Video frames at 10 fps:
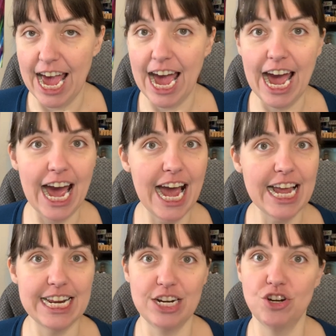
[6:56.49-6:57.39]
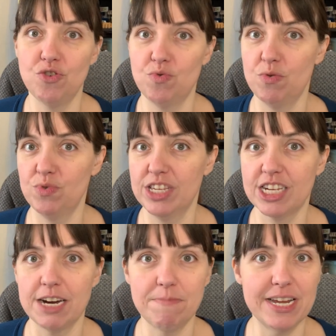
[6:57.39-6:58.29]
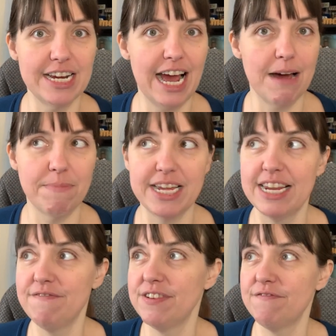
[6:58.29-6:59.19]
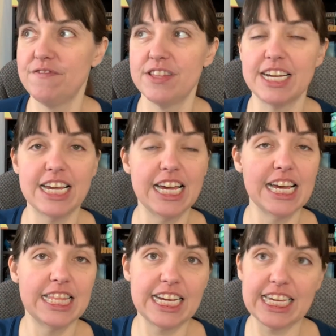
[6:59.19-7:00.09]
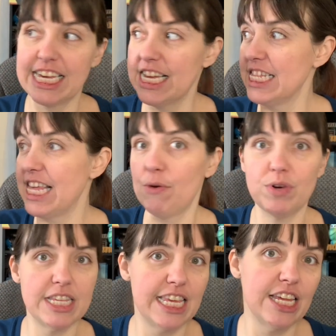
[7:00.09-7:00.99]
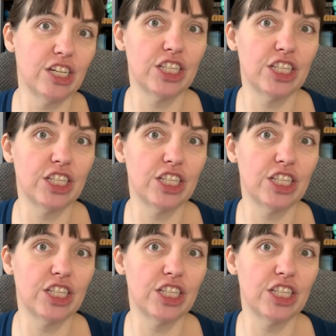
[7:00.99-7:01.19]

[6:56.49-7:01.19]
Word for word: I didn't know what was coming. I mean, even for the kid that was hit on the